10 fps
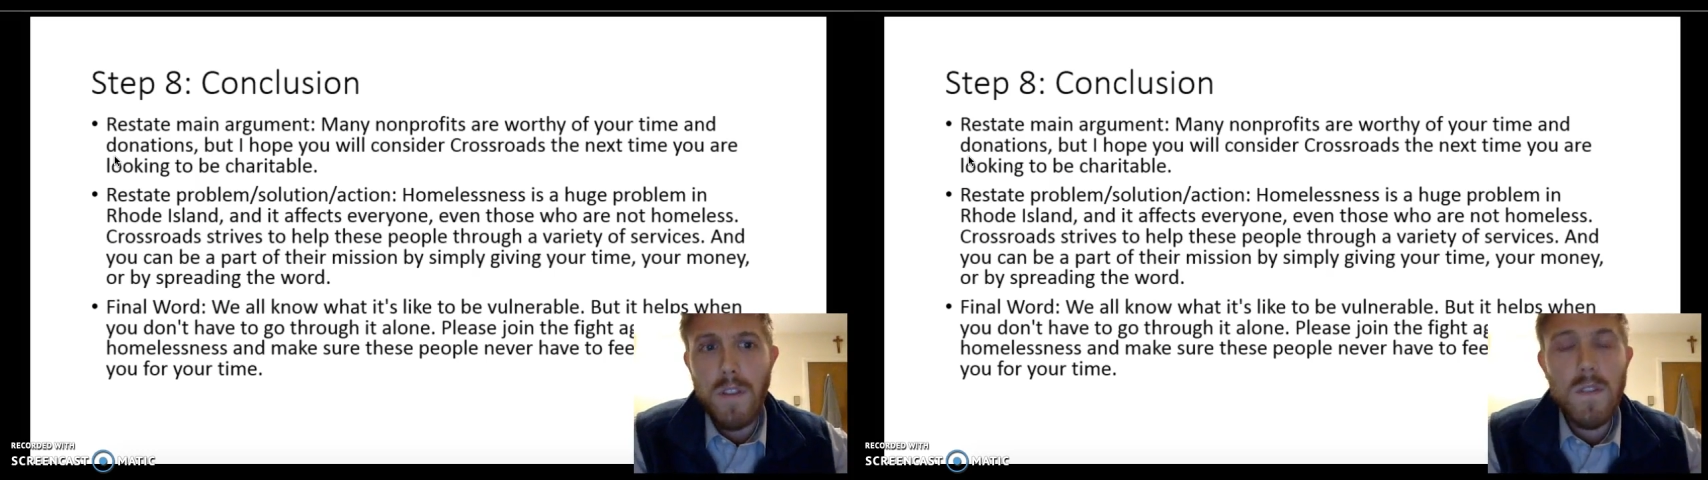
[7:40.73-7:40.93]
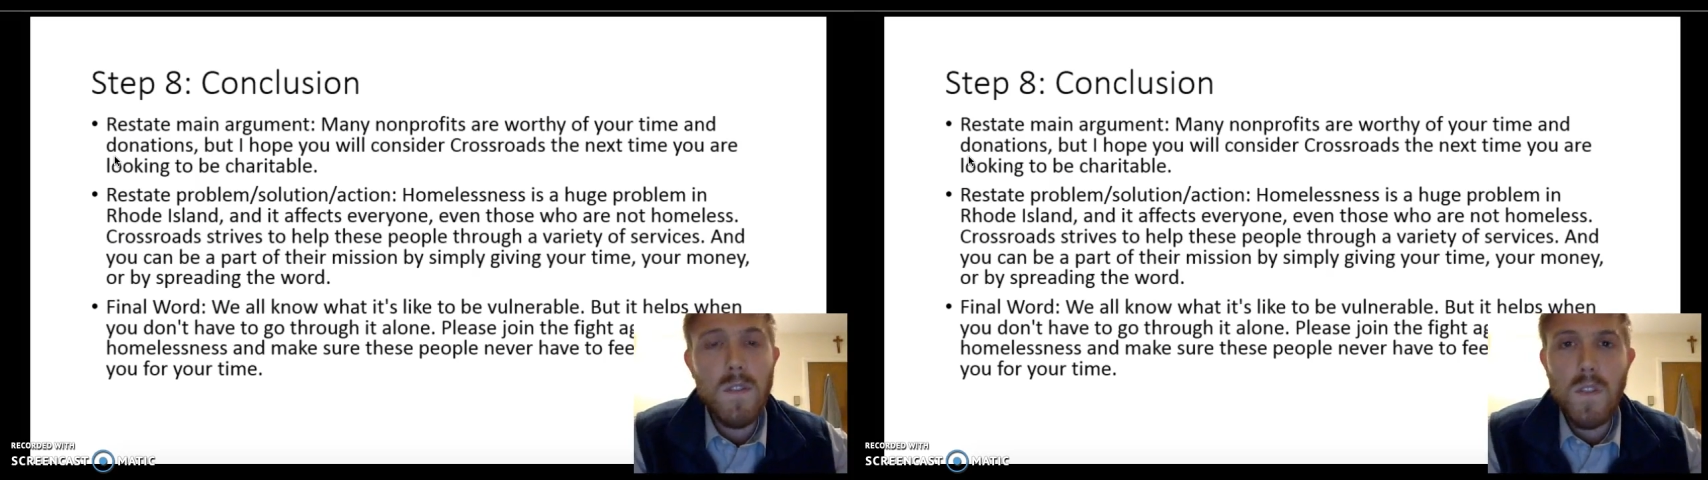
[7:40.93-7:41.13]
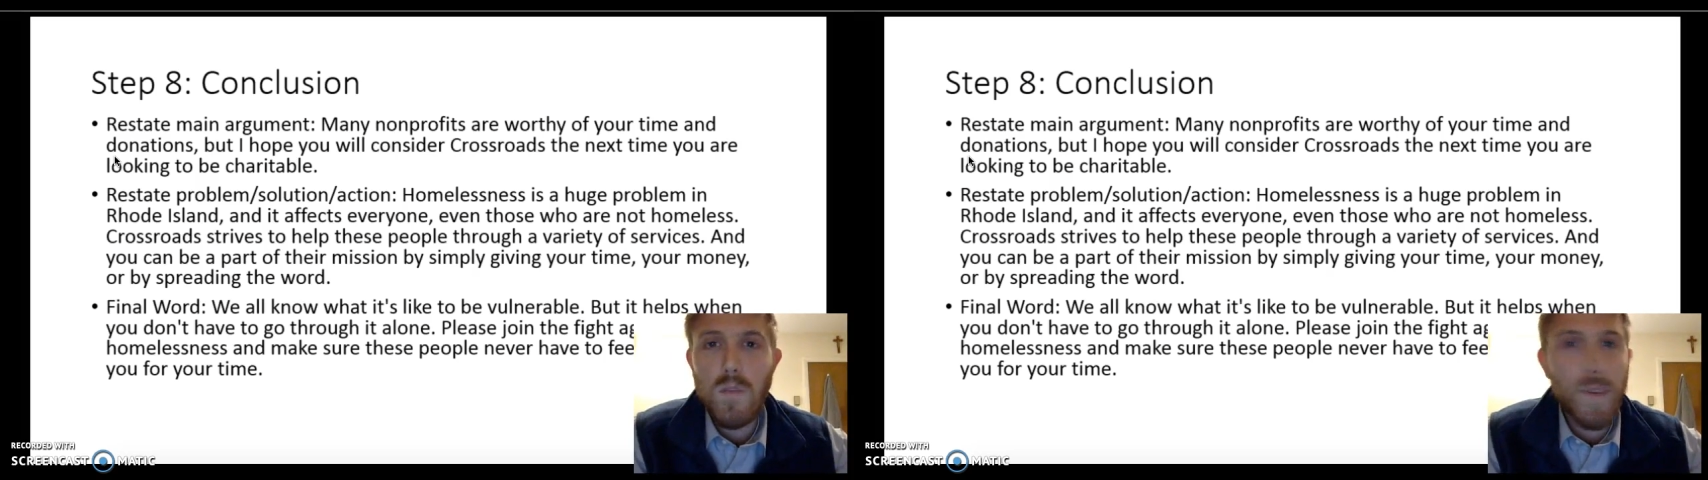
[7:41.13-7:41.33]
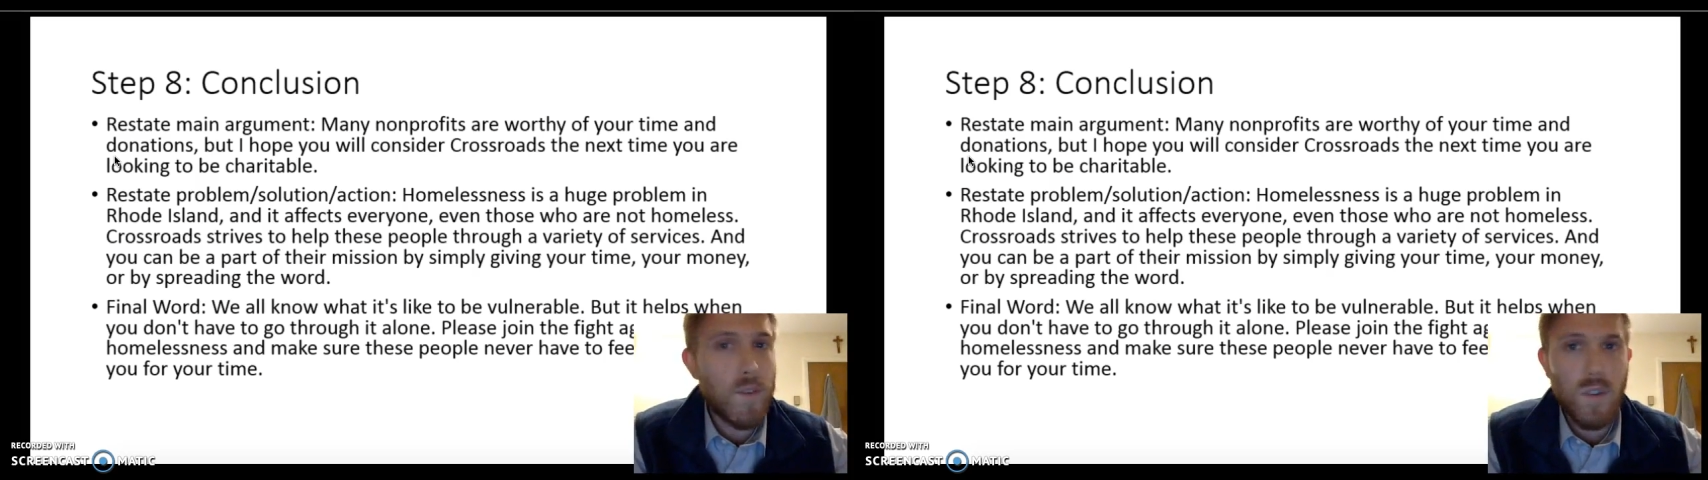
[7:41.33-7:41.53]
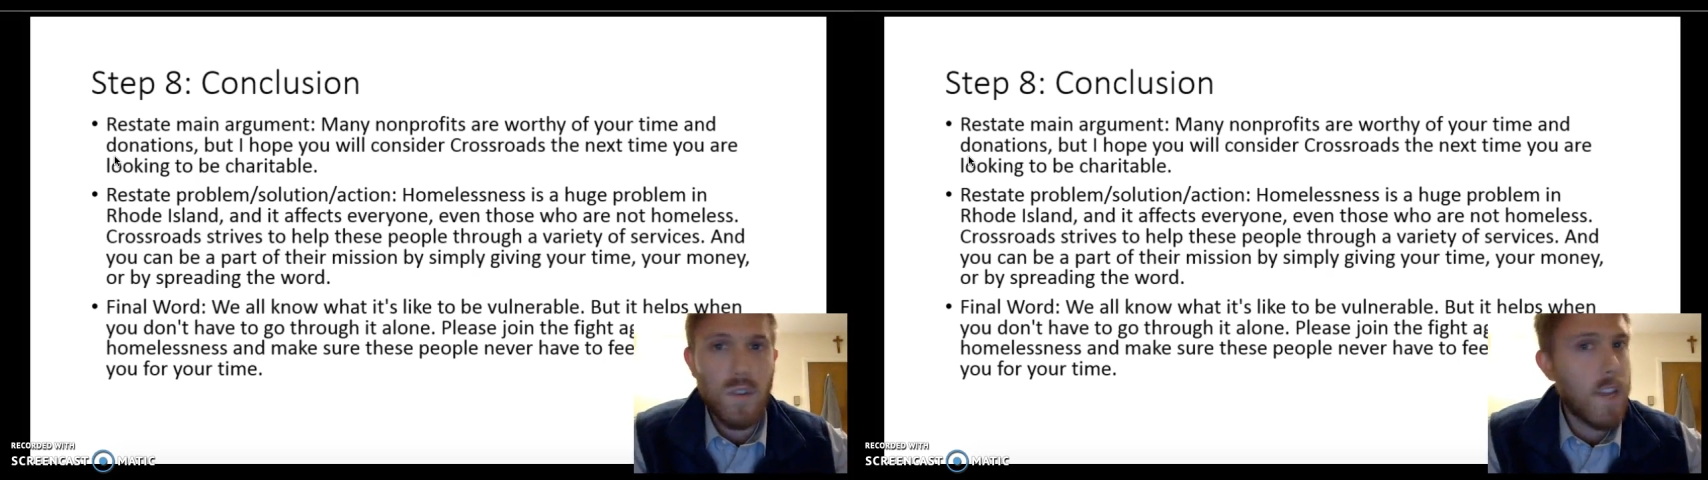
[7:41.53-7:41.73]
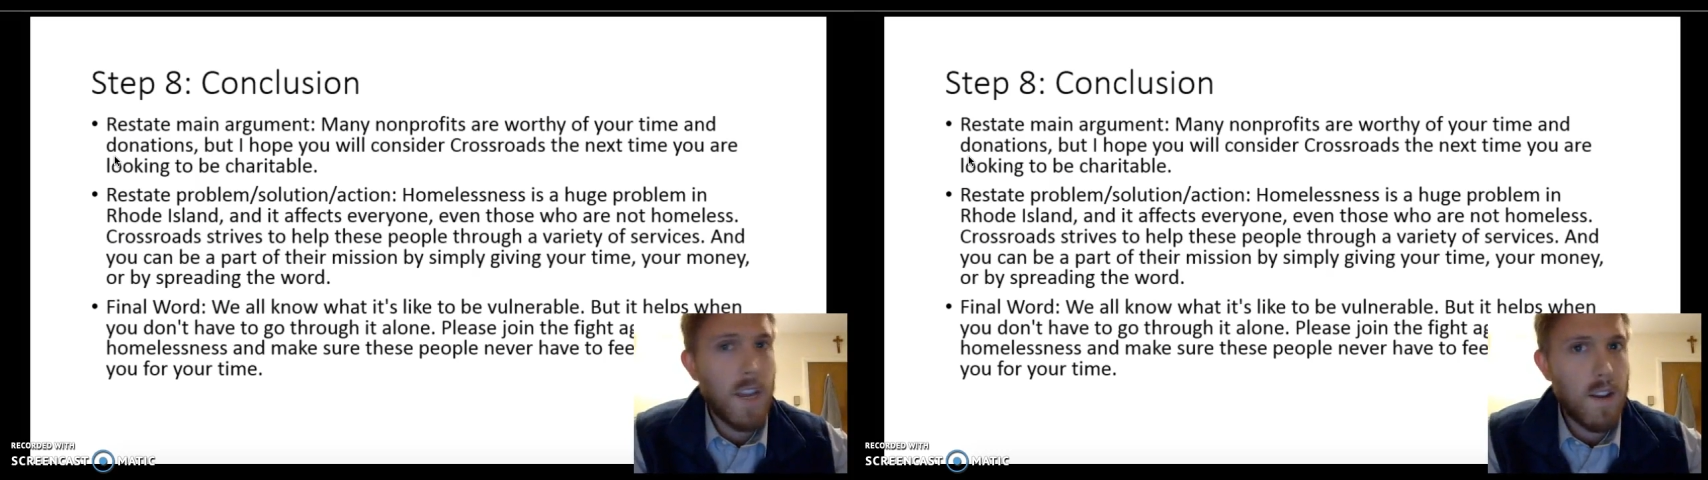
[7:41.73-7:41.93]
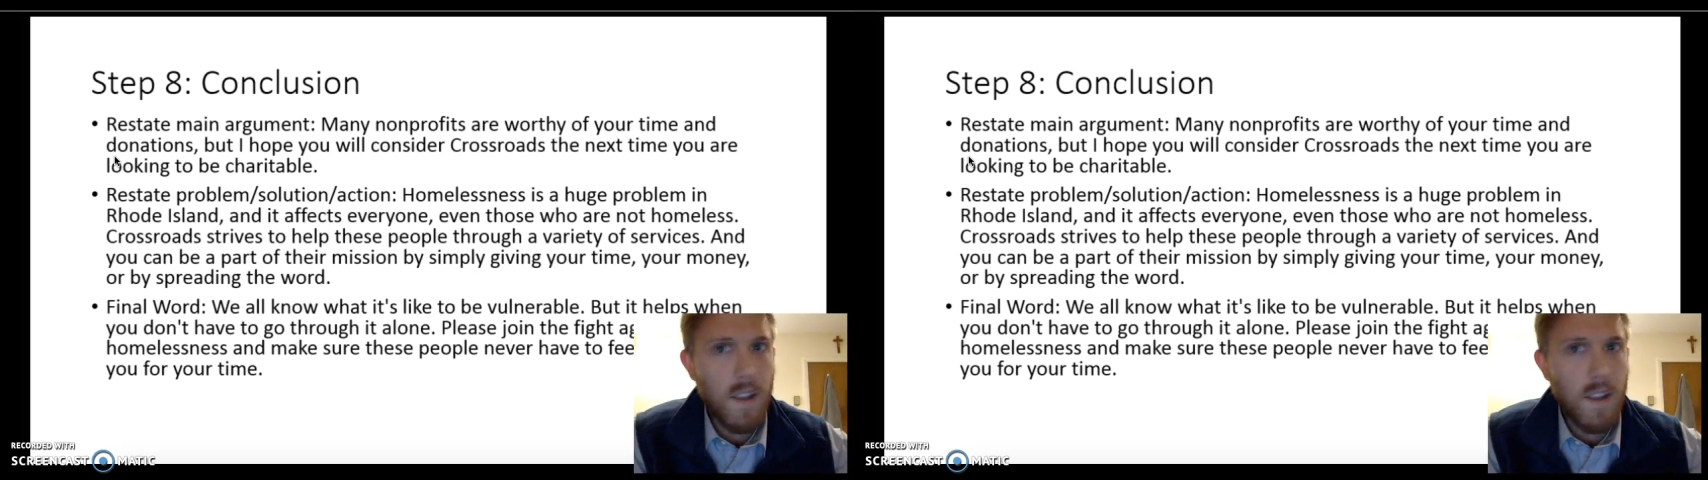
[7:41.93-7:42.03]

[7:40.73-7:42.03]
This is a speech. It's not an